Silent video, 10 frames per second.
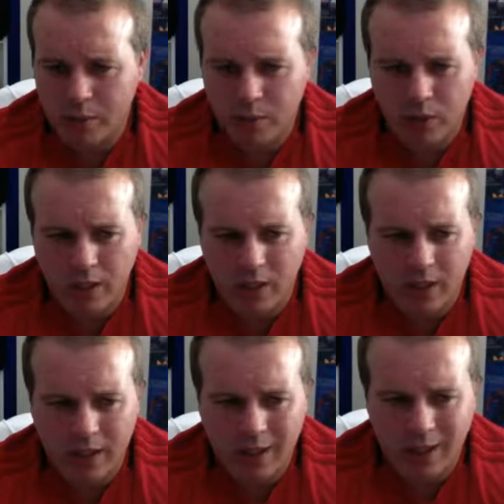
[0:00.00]
But
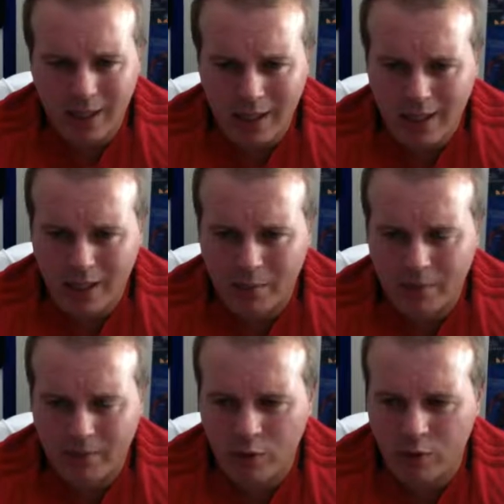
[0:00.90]
the league
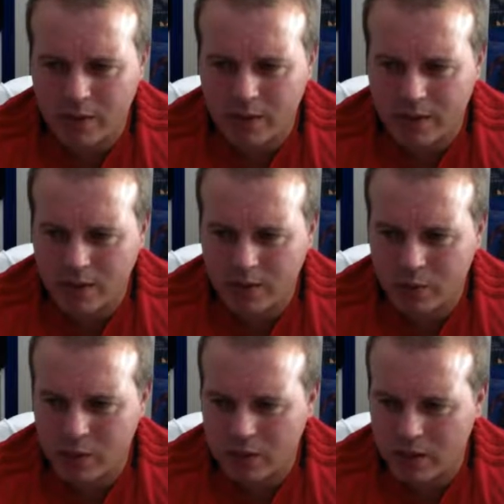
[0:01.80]
performances,
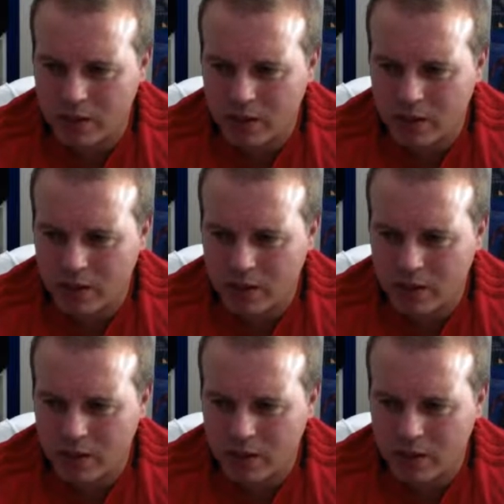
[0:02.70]
which